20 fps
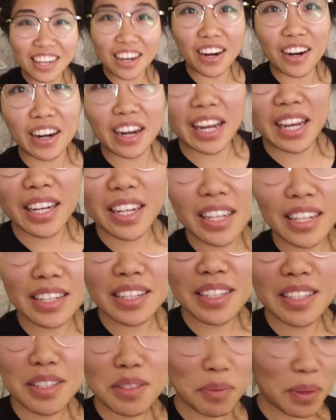Alright, it
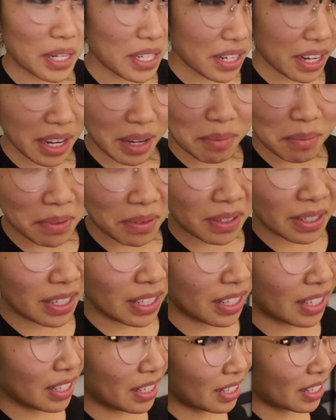is what time?
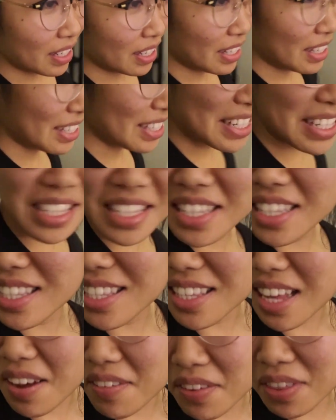
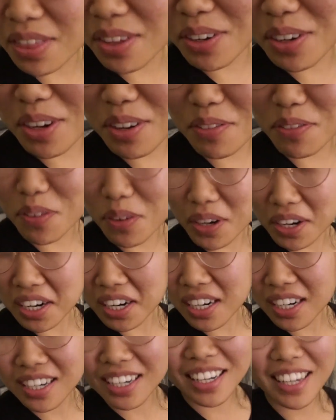
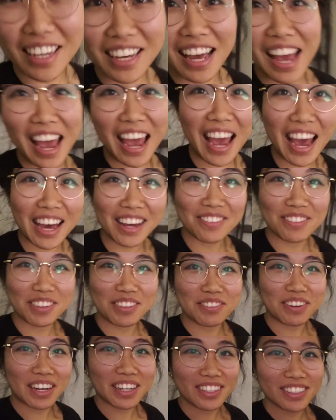7:34. And we're
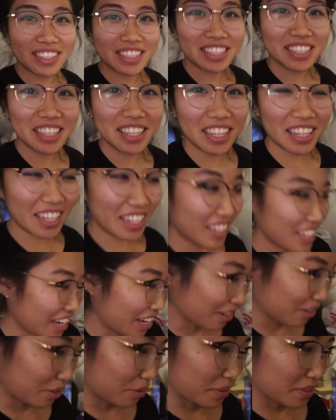finally done.
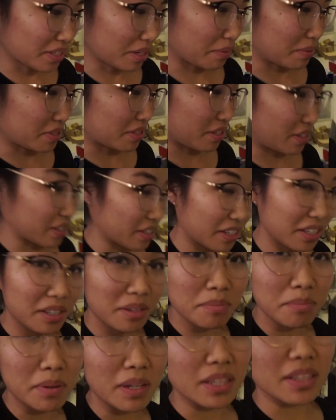I don't know what time we started,
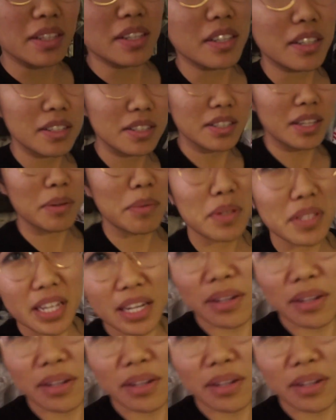but the sun was